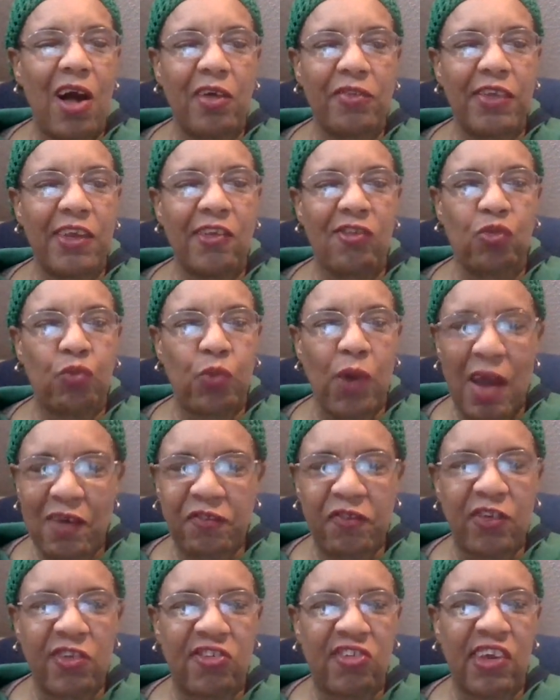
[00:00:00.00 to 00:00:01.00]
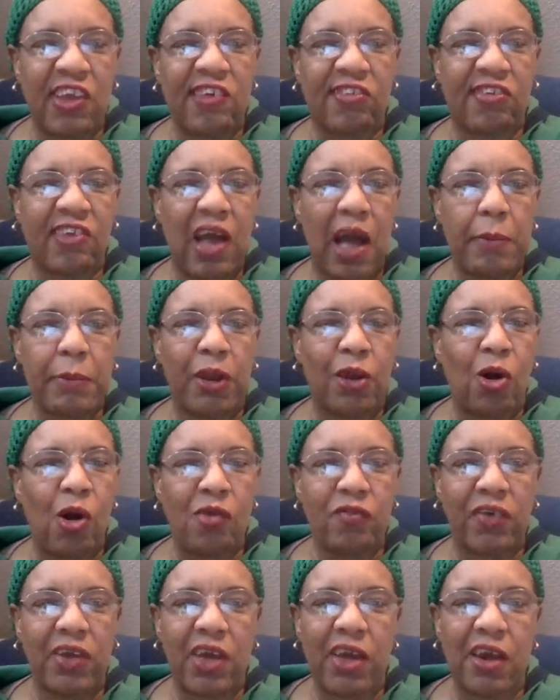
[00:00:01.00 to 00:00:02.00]
these refugees coming
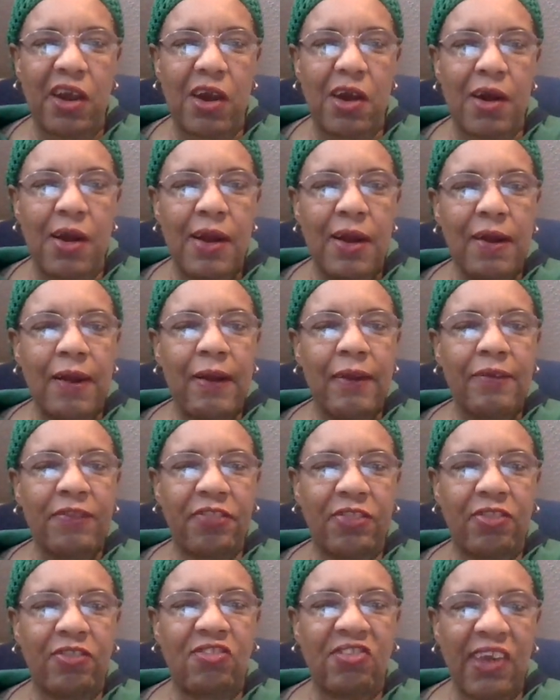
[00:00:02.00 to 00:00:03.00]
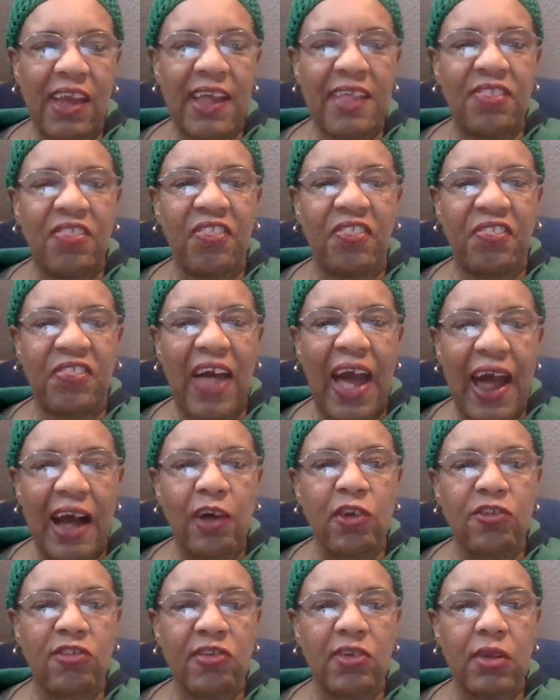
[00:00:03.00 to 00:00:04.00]
over here,
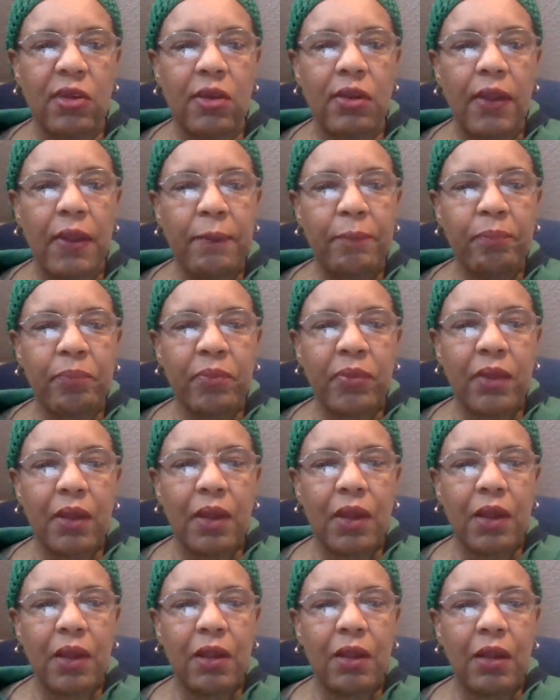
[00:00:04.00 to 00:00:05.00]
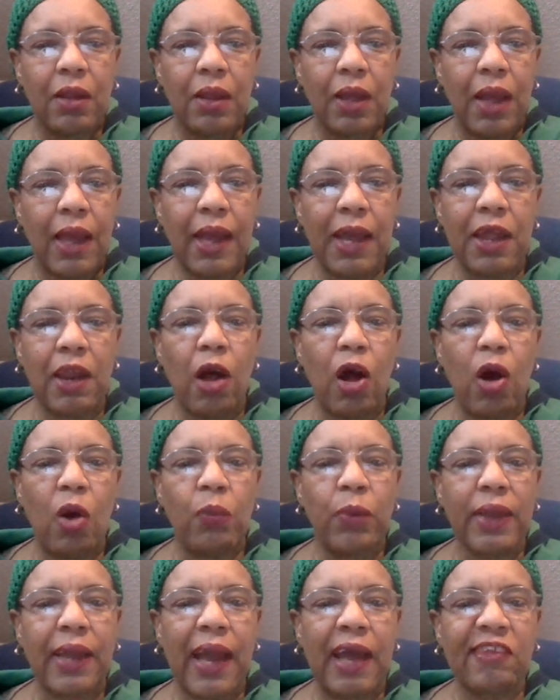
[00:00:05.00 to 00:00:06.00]
10,000, and all
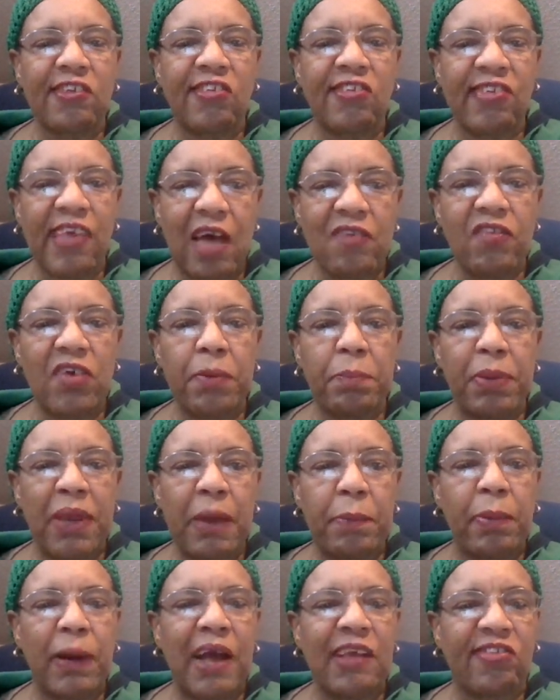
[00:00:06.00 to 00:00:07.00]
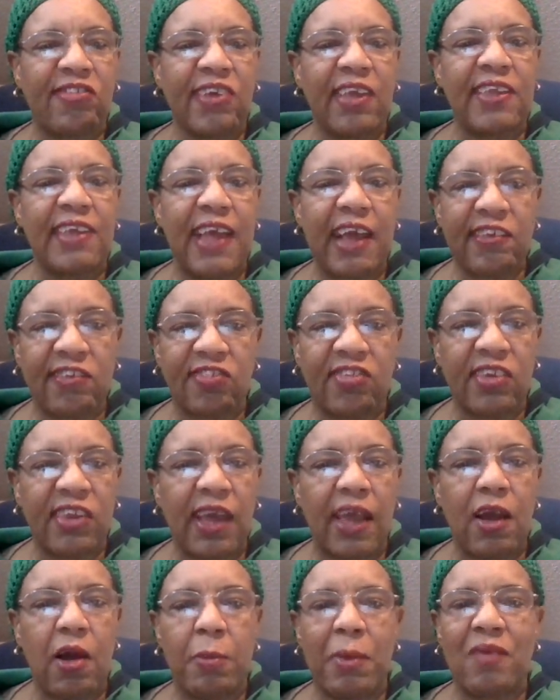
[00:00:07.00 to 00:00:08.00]
we got 7 people. I said
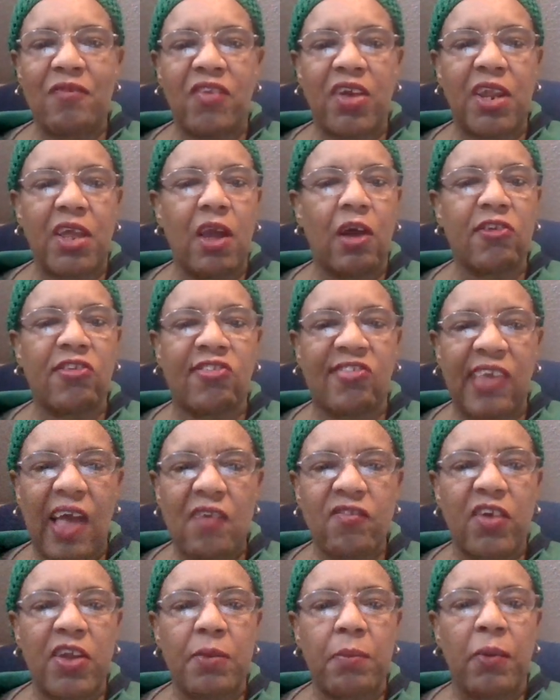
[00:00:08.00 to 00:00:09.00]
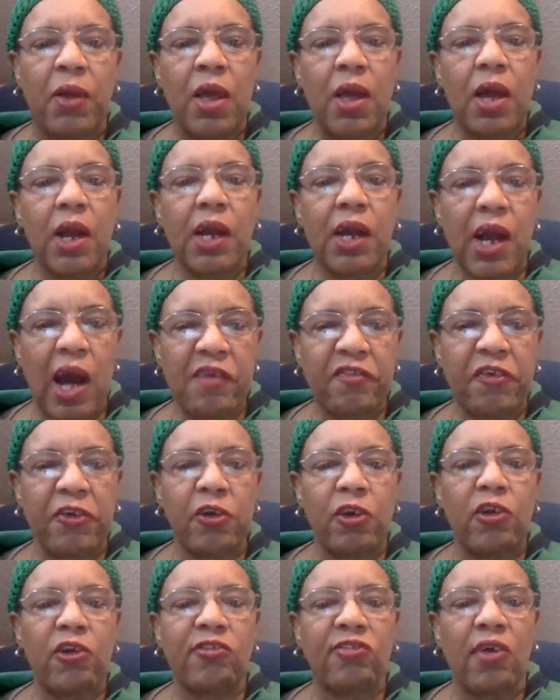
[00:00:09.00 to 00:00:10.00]
yesterday on my video, 7
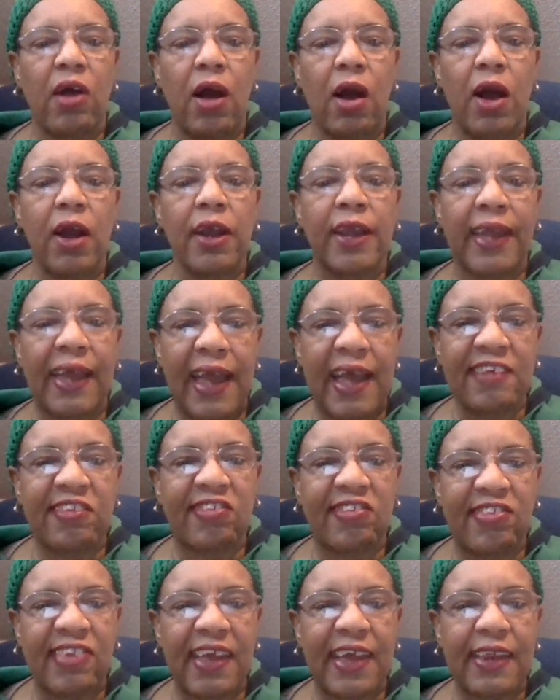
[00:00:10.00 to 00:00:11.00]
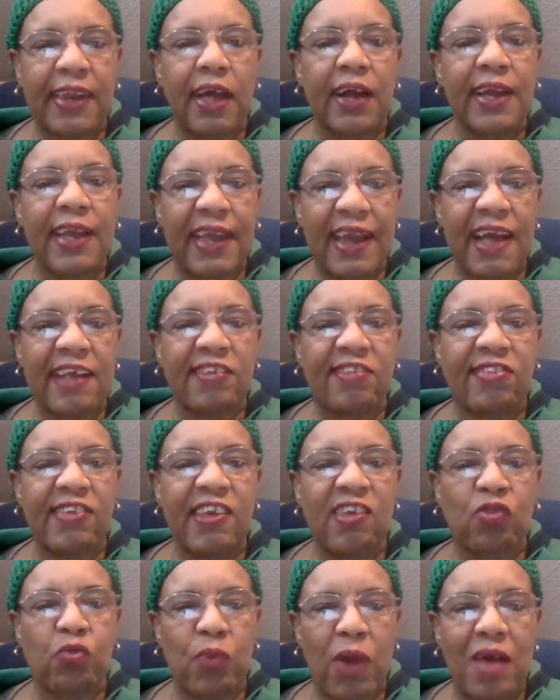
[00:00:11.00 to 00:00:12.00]
governors are against it, against
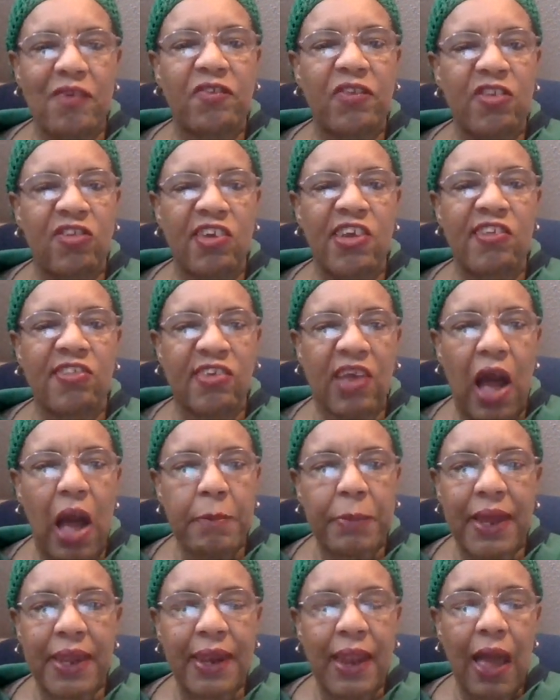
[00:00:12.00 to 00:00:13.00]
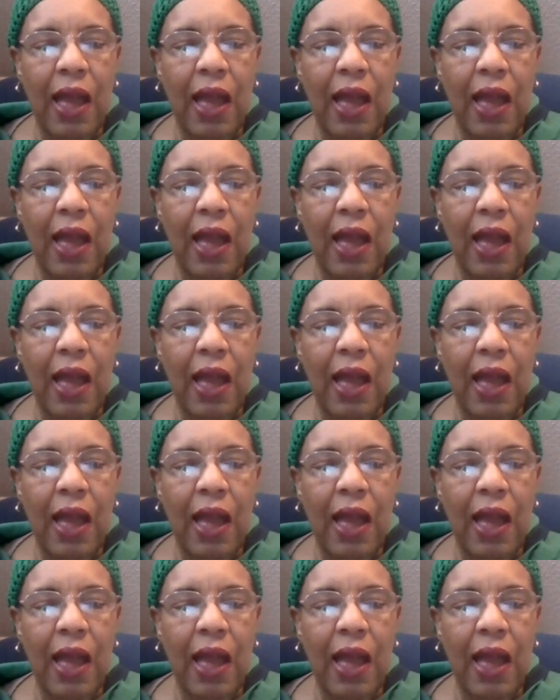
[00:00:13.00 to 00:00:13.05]
these refugees coming.